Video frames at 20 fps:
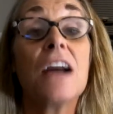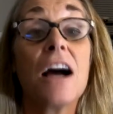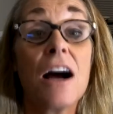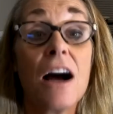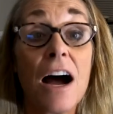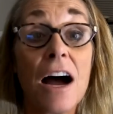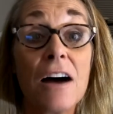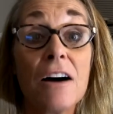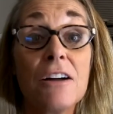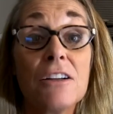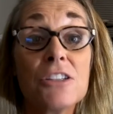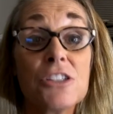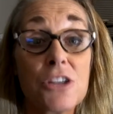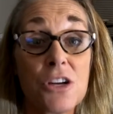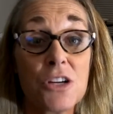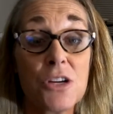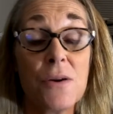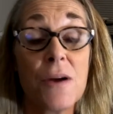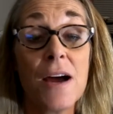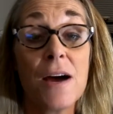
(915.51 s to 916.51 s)
I'll show
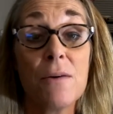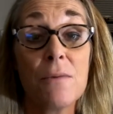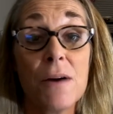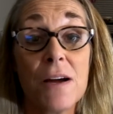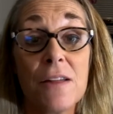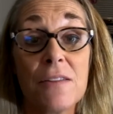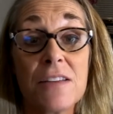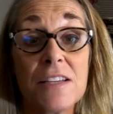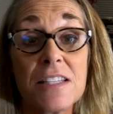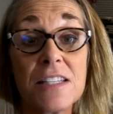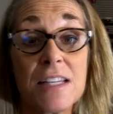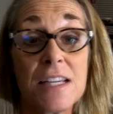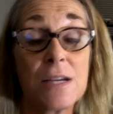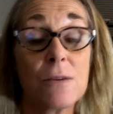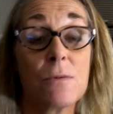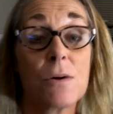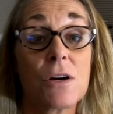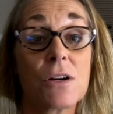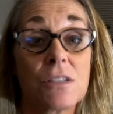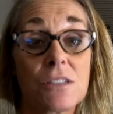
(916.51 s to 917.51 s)
you how well this thing
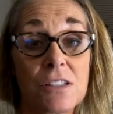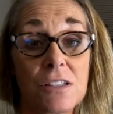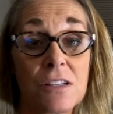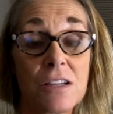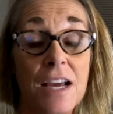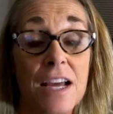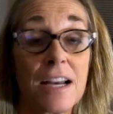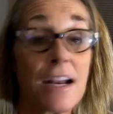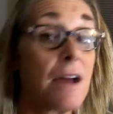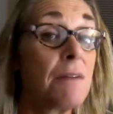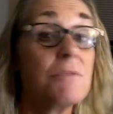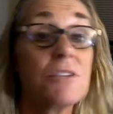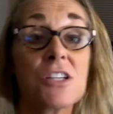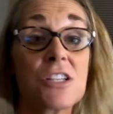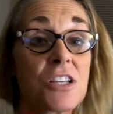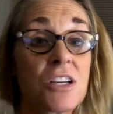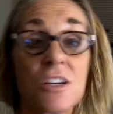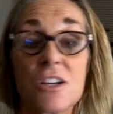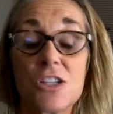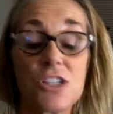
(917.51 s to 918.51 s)
works. And I'm just
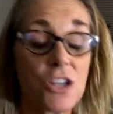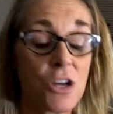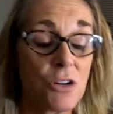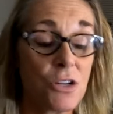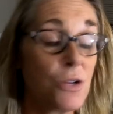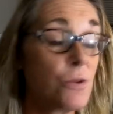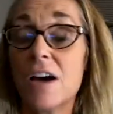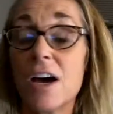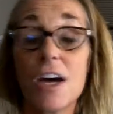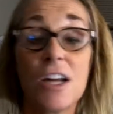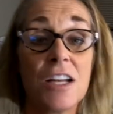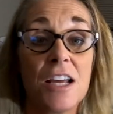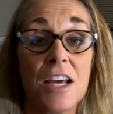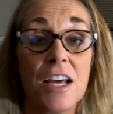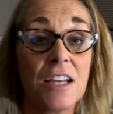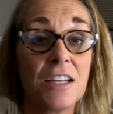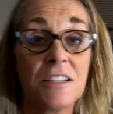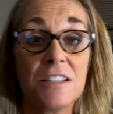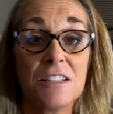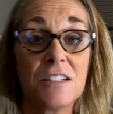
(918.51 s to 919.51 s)
going to show you
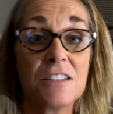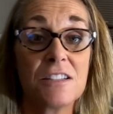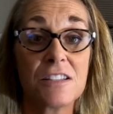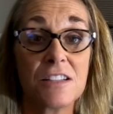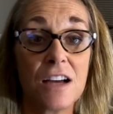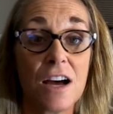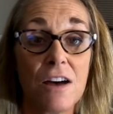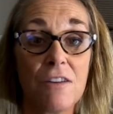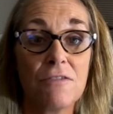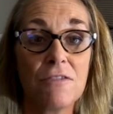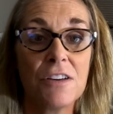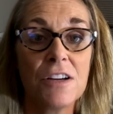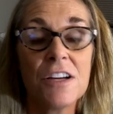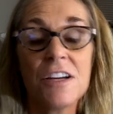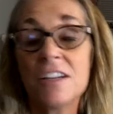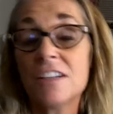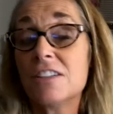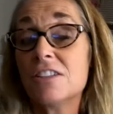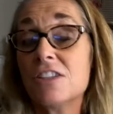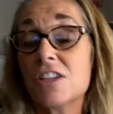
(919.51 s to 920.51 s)
unedited stuff
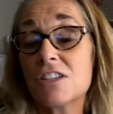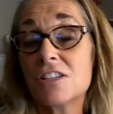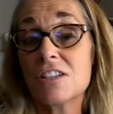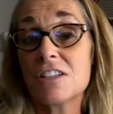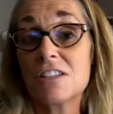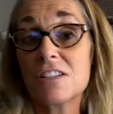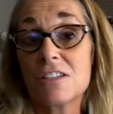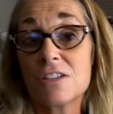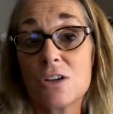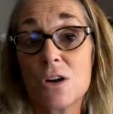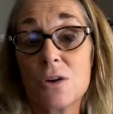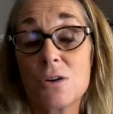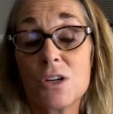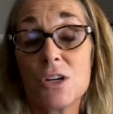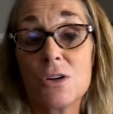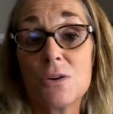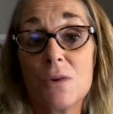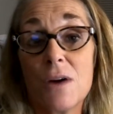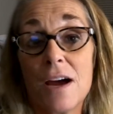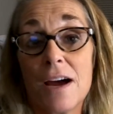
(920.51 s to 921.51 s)
just to show
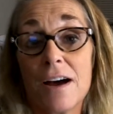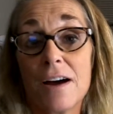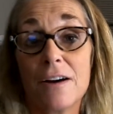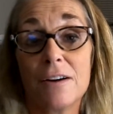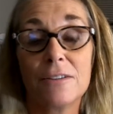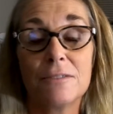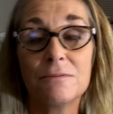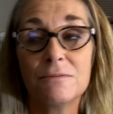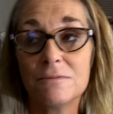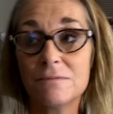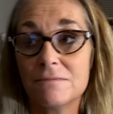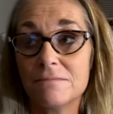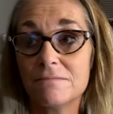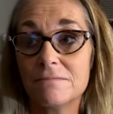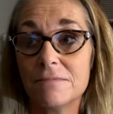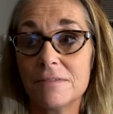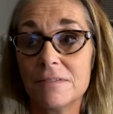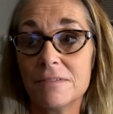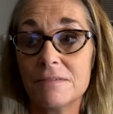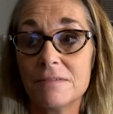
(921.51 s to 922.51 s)
you how
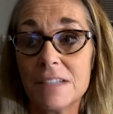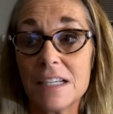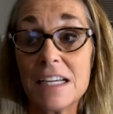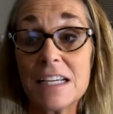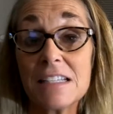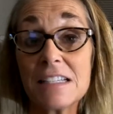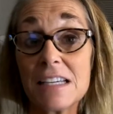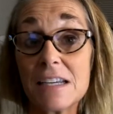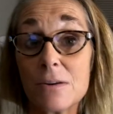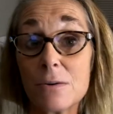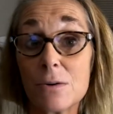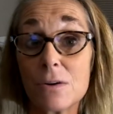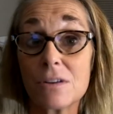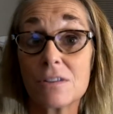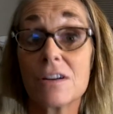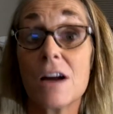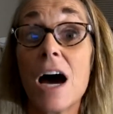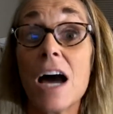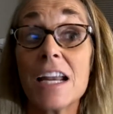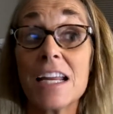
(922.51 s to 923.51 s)
easy or
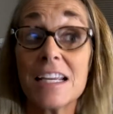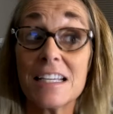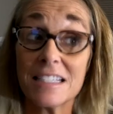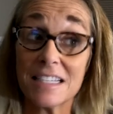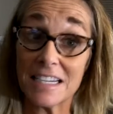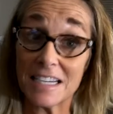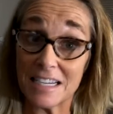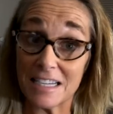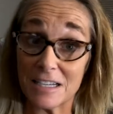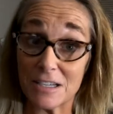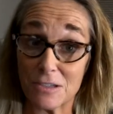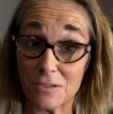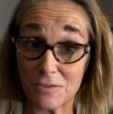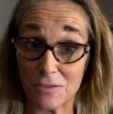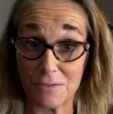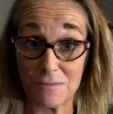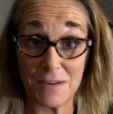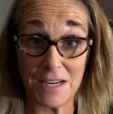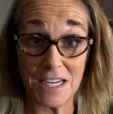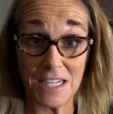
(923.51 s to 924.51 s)
not easy it is for
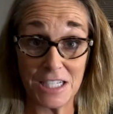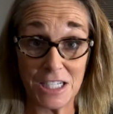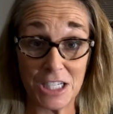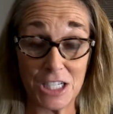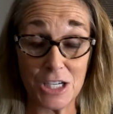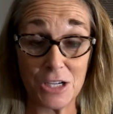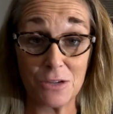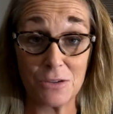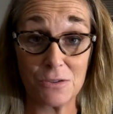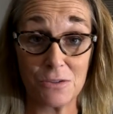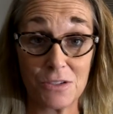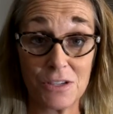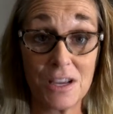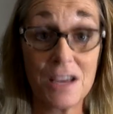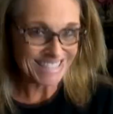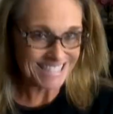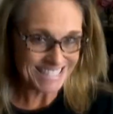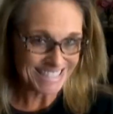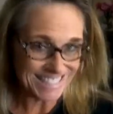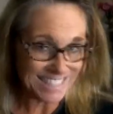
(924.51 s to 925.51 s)
me to use.
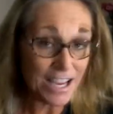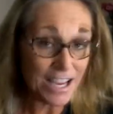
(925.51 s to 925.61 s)
Okay.